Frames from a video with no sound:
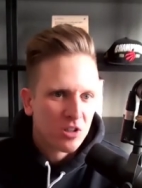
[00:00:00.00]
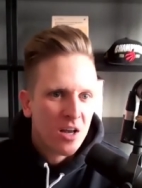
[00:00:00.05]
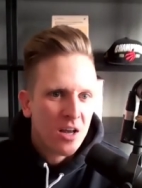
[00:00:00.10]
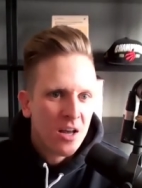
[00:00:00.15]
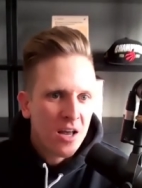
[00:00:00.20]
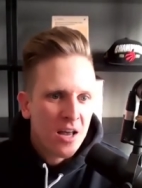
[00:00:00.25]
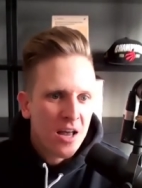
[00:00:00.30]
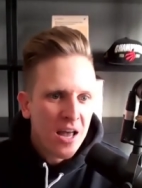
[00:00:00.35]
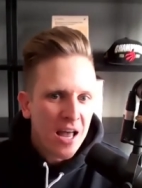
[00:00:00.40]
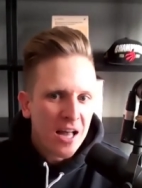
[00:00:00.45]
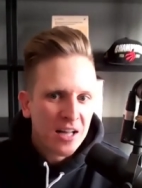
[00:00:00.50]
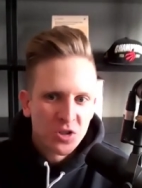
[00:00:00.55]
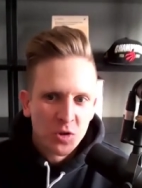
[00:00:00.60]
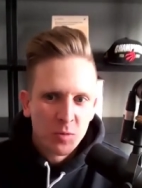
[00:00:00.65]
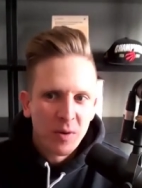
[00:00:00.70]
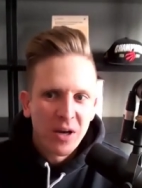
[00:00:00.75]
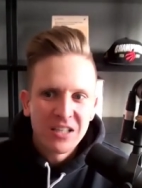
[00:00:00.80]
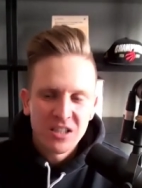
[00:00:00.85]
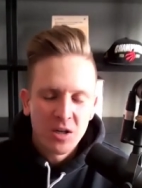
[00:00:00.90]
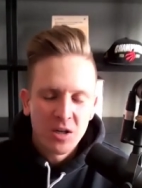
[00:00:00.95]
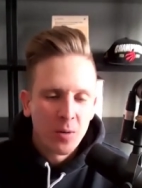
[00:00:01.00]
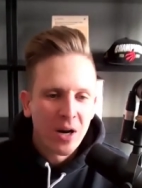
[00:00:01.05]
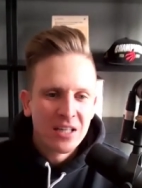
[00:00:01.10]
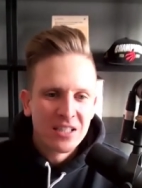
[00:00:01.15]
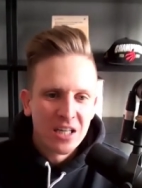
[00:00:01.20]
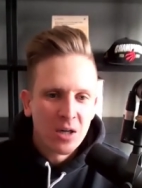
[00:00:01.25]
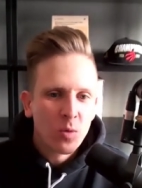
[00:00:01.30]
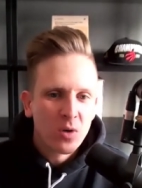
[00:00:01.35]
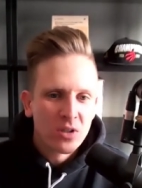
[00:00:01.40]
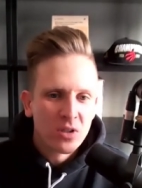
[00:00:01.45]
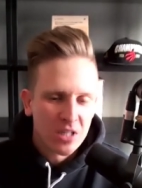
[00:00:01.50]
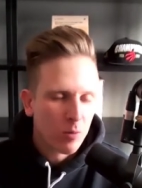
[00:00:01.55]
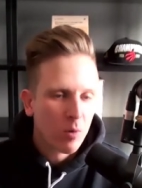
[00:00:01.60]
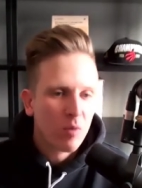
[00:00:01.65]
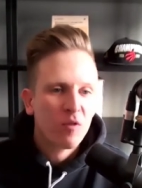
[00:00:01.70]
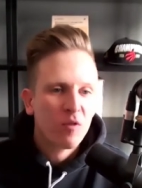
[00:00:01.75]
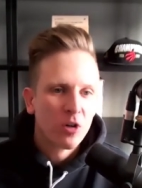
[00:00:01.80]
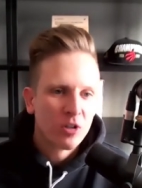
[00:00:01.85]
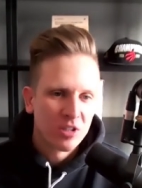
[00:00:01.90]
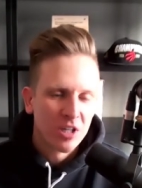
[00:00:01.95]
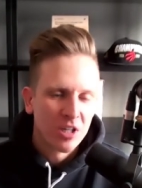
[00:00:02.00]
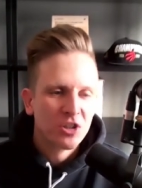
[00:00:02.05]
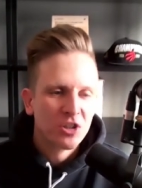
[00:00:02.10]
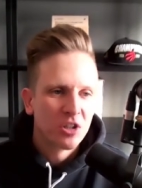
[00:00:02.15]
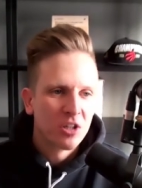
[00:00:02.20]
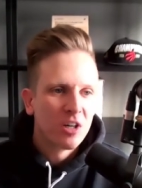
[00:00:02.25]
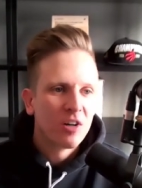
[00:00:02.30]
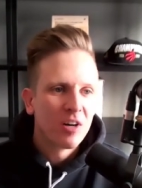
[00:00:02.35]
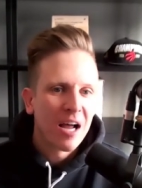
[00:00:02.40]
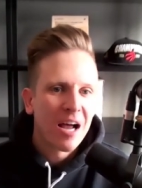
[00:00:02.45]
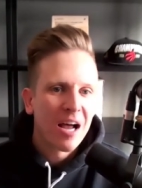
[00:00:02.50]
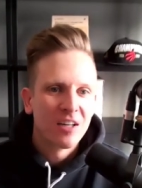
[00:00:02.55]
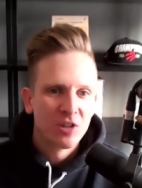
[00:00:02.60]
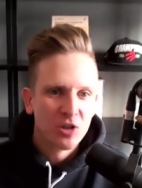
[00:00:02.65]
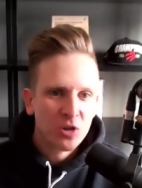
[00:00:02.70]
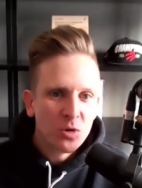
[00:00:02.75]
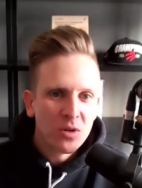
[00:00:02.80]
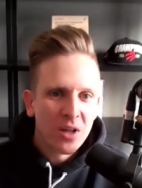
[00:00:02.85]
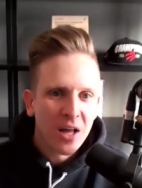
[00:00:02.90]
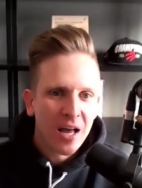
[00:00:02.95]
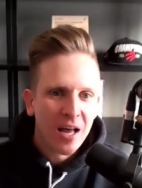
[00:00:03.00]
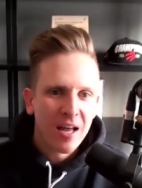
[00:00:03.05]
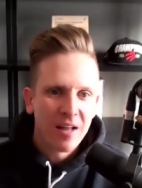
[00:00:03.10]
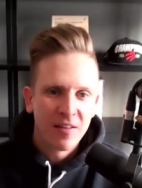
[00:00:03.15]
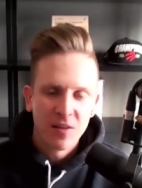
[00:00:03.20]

Mm-hmm. And so basically, what I did was I reverse engineered how to do that.